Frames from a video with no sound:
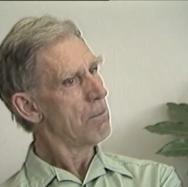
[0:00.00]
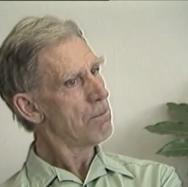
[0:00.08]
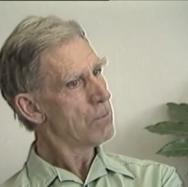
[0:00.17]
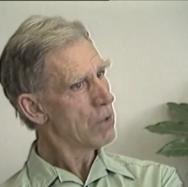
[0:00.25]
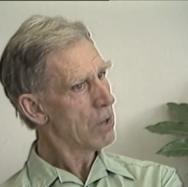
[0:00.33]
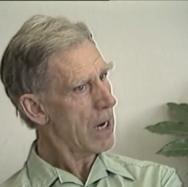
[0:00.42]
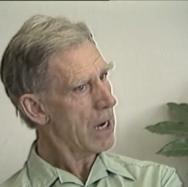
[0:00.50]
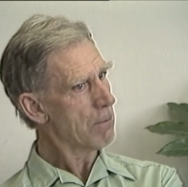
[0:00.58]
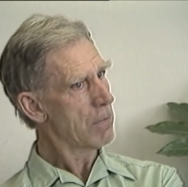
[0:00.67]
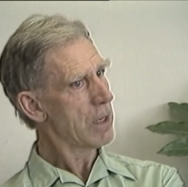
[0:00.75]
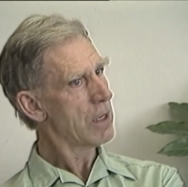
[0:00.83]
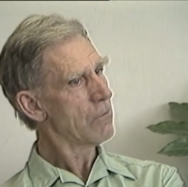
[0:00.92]

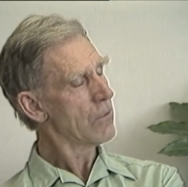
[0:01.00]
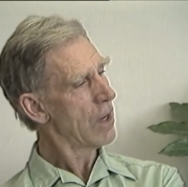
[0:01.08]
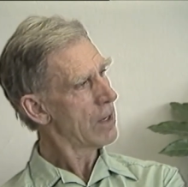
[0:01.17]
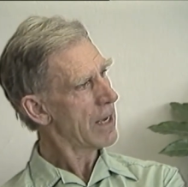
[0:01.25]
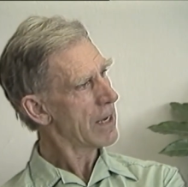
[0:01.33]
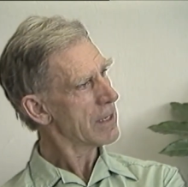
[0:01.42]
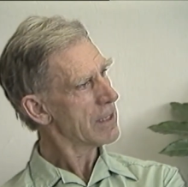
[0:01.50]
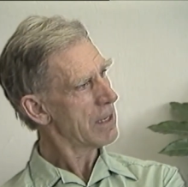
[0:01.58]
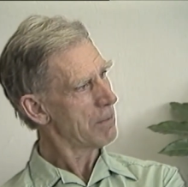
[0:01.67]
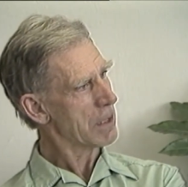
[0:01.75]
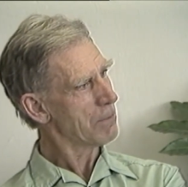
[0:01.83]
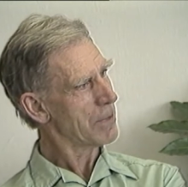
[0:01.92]
primarily of
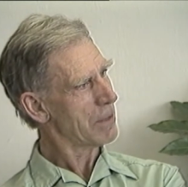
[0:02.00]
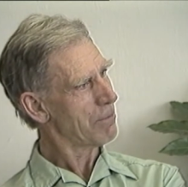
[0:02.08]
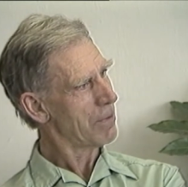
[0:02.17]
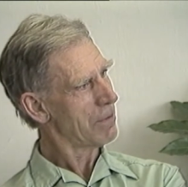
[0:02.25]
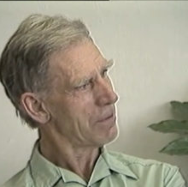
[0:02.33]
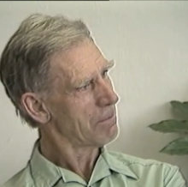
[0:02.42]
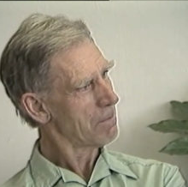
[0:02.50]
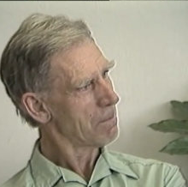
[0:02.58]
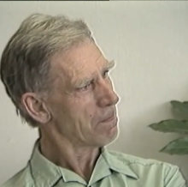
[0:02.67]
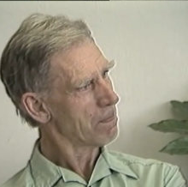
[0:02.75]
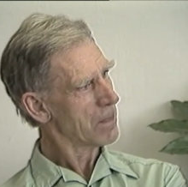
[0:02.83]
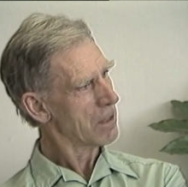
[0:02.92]
non-academic people. Mm
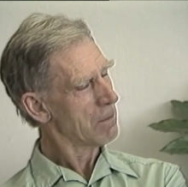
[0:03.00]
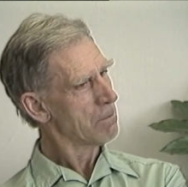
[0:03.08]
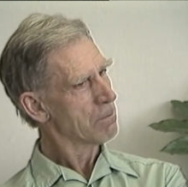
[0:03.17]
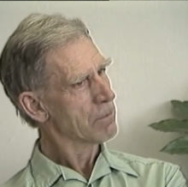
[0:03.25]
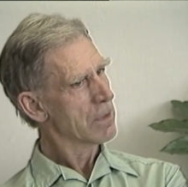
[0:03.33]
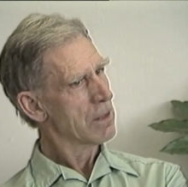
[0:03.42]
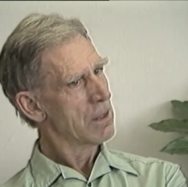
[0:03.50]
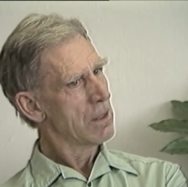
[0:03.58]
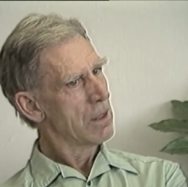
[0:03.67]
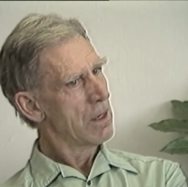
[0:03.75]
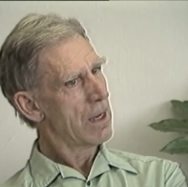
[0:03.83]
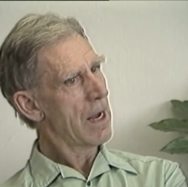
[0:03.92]
-hmm.
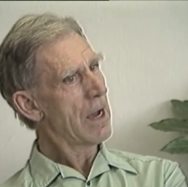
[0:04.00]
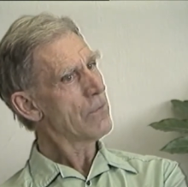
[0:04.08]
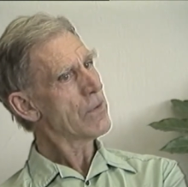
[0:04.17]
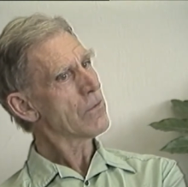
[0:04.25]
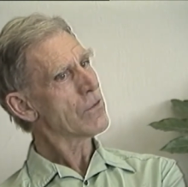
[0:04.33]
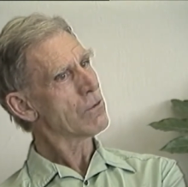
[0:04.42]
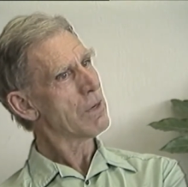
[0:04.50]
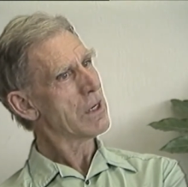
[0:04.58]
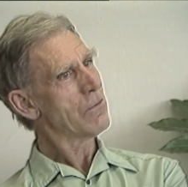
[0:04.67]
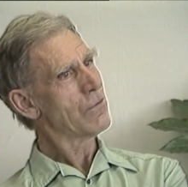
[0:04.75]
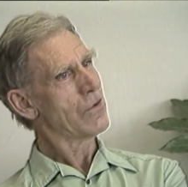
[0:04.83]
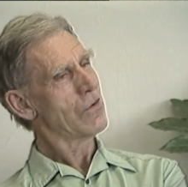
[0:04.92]
And I think that one
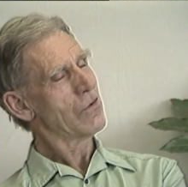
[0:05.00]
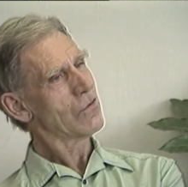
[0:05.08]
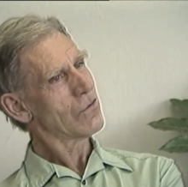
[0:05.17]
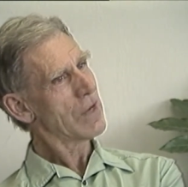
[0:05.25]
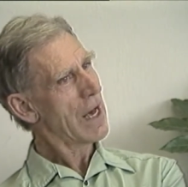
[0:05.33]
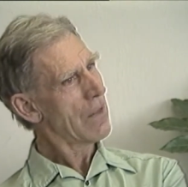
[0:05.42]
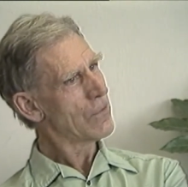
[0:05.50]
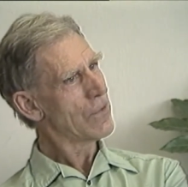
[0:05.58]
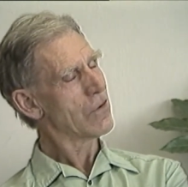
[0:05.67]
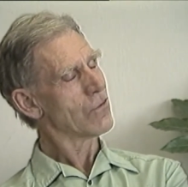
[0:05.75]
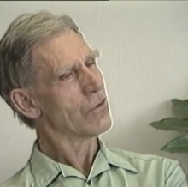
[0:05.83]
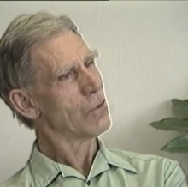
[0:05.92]
of the sad
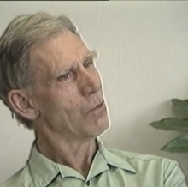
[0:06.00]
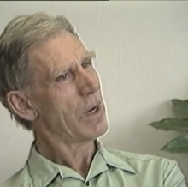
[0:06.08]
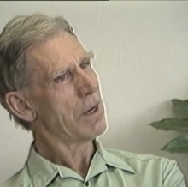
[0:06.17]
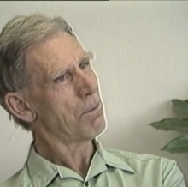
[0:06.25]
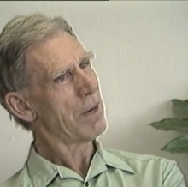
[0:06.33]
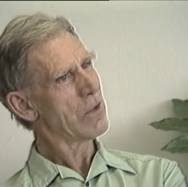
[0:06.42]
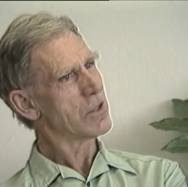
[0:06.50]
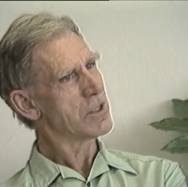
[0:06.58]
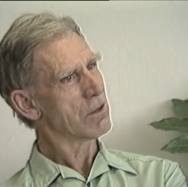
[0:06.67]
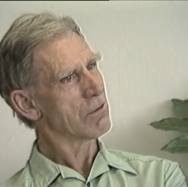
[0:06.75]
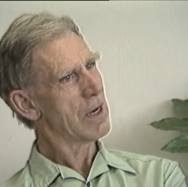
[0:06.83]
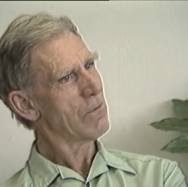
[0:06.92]
things, in a way, about the
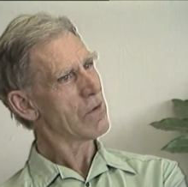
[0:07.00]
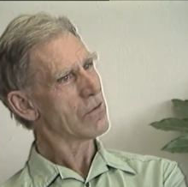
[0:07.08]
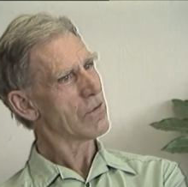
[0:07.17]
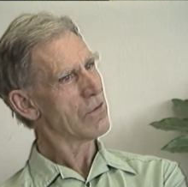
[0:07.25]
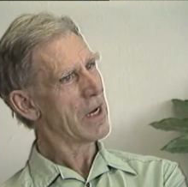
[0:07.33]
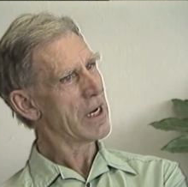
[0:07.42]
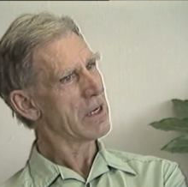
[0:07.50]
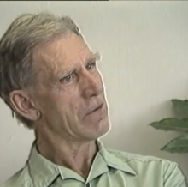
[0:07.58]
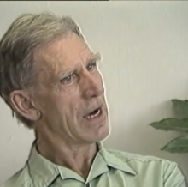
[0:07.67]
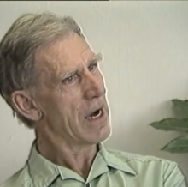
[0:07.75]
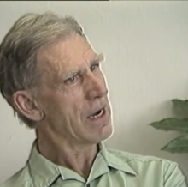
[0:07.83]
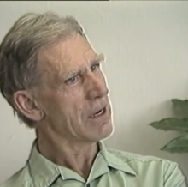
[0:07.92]
Geographical Society of
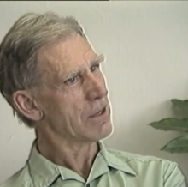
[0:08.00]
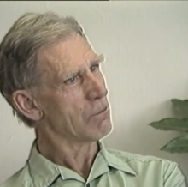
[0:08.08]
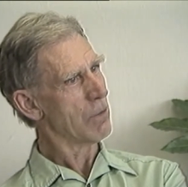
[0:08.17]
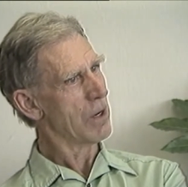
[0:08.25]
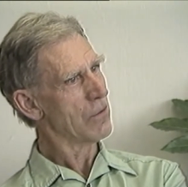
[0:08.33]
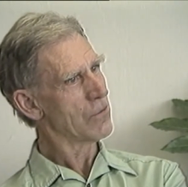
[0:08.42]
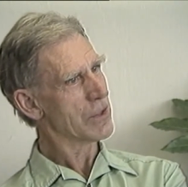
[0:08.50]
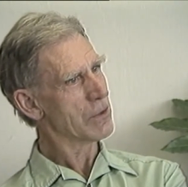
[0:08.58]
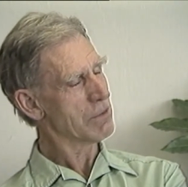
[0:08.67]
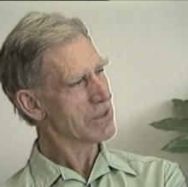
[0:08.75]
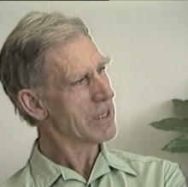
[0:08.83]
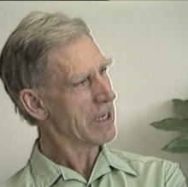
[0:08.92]
Ireland was that it
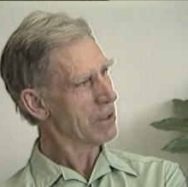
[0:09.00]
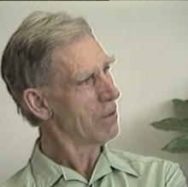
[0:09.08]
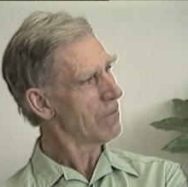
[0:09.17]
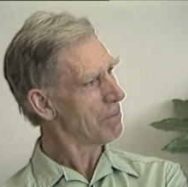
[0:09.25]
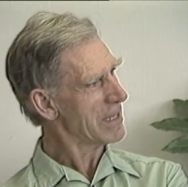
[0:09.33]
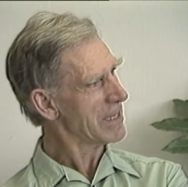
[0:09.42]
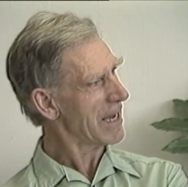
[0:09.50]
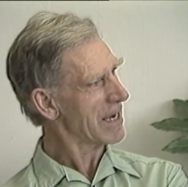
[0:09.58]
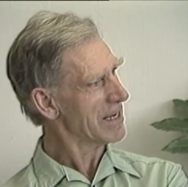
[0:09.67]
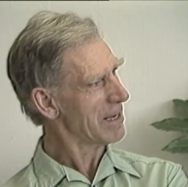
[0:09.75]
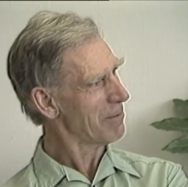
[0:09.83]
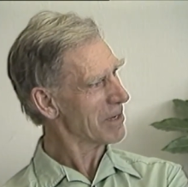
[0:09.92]
was taken over by the
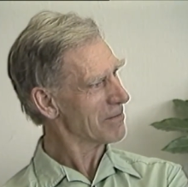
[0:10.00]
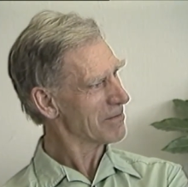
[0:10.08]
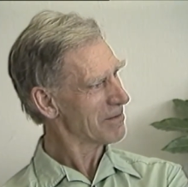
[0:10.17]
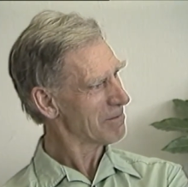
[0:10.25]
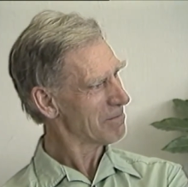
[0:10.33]
academics.